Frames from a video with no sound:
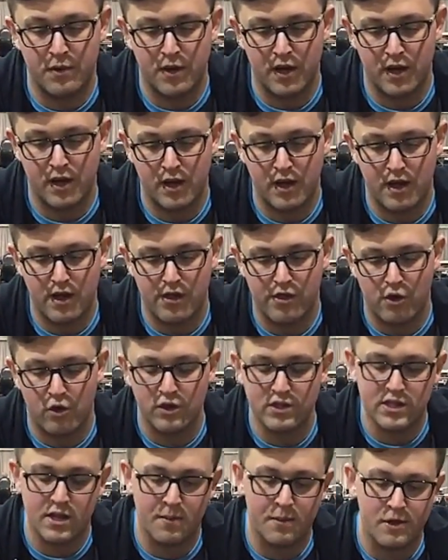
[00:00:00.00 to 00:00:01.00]
but the
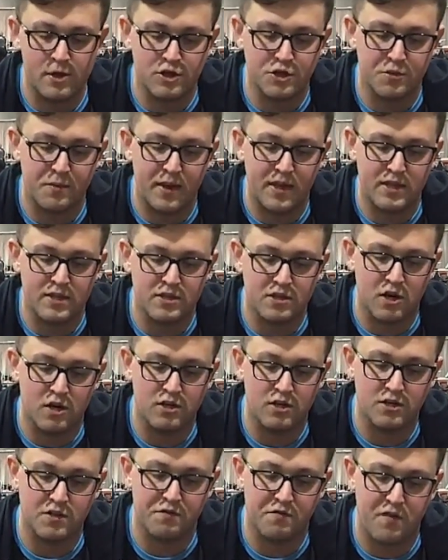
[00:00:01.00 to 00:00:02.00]
only time I usually make this
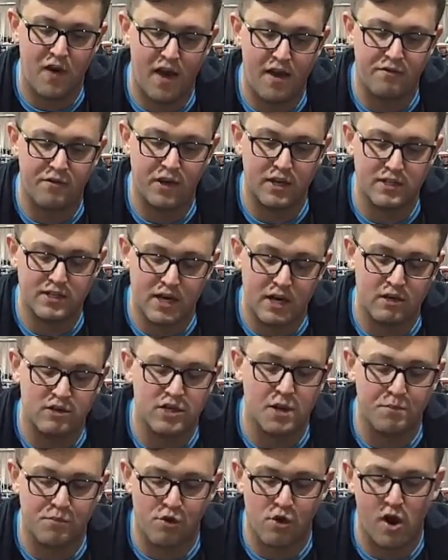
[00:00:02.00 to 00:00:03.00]
card is if I have like Terra
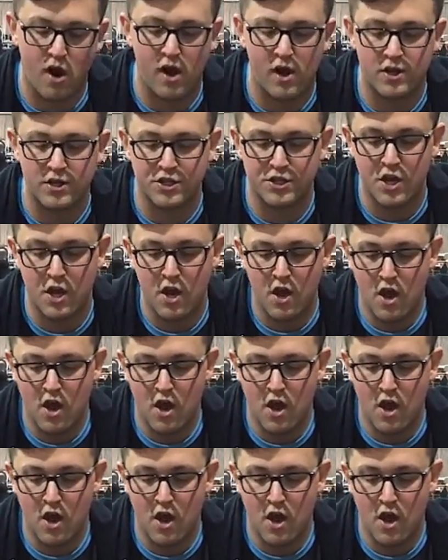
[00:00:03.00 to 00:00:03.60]
Top Barrage